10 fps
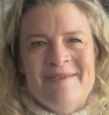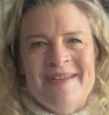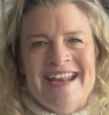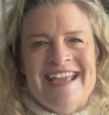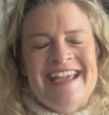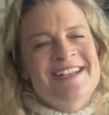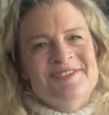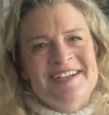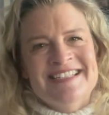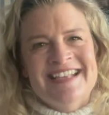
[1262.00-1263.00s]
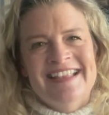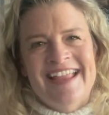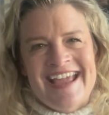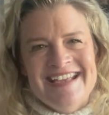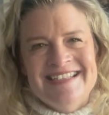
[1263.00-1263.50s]
many interests and
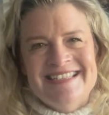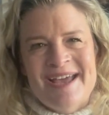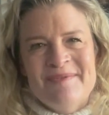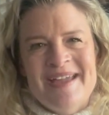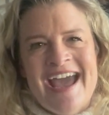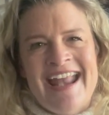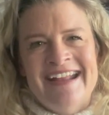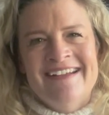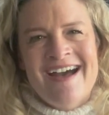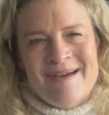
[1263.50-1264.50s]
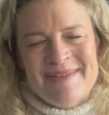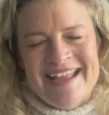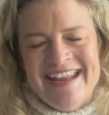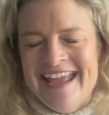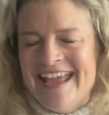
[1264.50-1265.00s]
likes that we had in
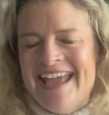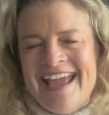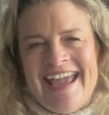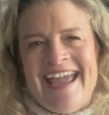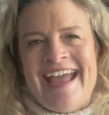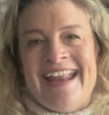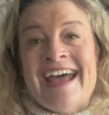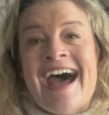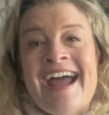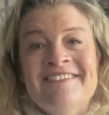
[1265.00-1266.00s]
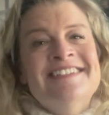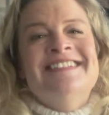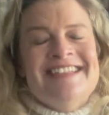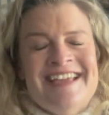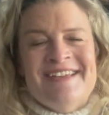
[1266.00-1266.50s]
common. And I
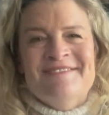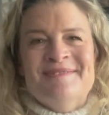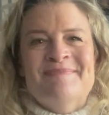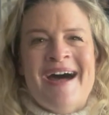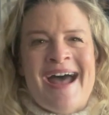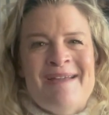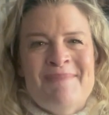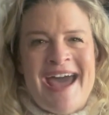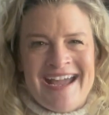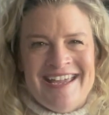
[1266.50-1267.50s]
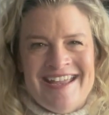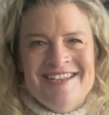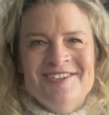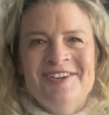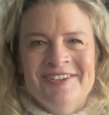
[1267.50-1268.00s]
received my
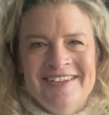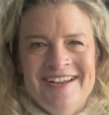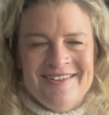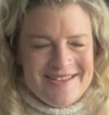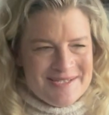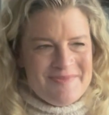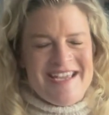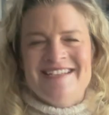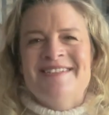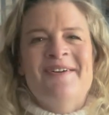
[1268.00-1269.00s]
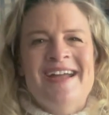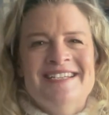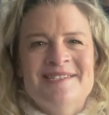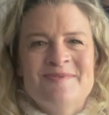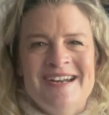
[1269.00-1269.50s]
package earlier this week. So I
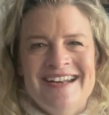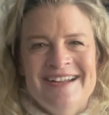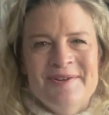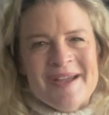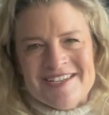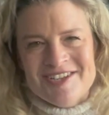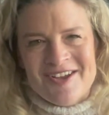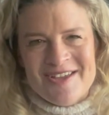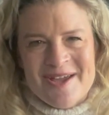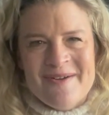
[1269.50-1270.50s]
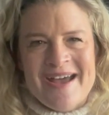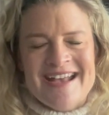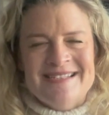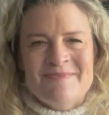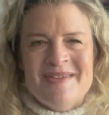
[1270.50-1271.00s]
just wanted to quick show you
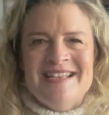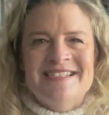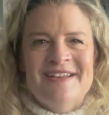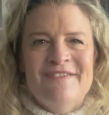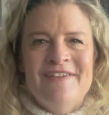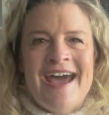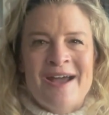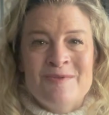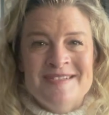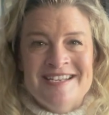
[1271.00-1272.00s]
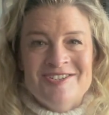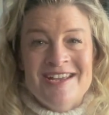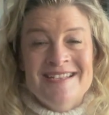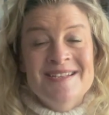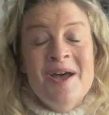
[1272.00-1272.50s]
as a means of
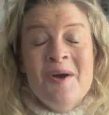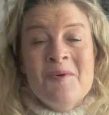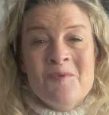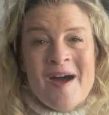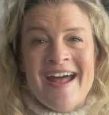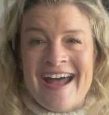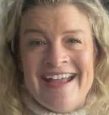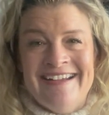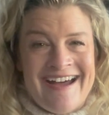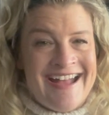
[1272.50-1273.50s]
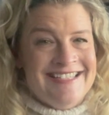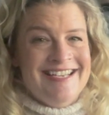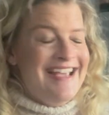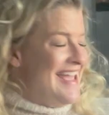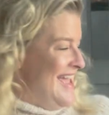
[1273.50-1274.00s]
acquisitions what I got.
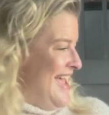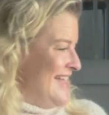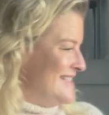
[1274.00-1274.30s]
And